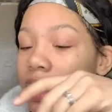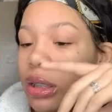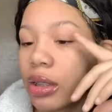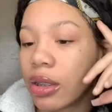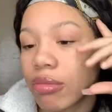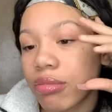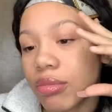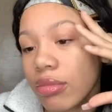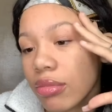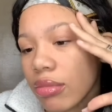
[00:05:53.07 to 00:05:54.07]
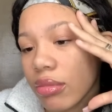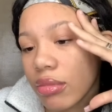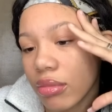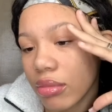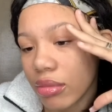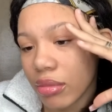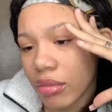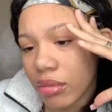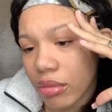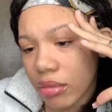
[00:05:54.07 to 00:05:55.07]

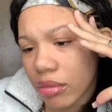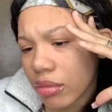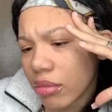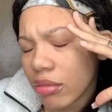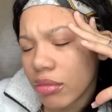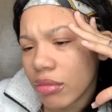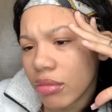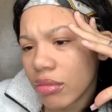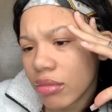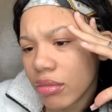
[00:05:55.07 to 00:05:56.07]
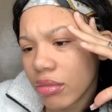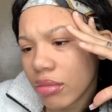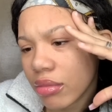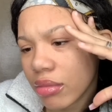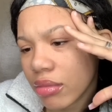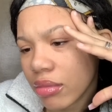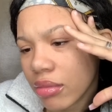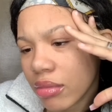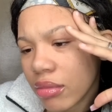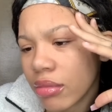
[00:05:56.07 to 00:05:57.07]

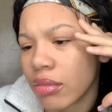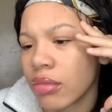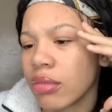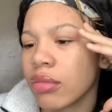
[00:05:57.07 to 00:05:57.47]
[no speech]